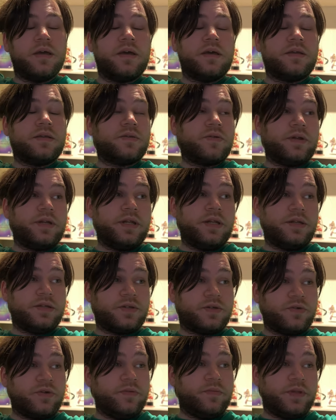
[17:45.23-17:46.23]
So I did a
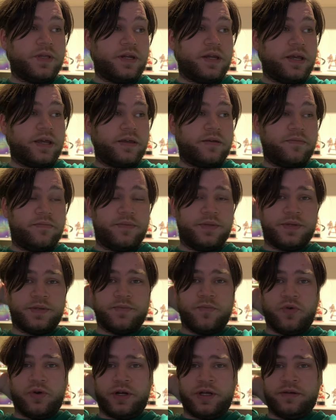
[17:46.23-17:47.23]
stream today, this
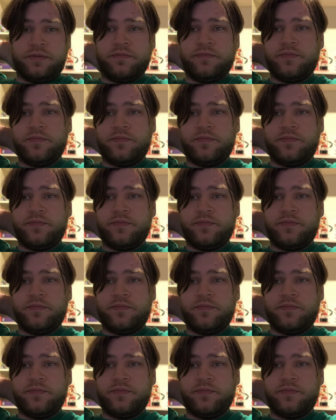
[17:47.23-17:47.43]
morning.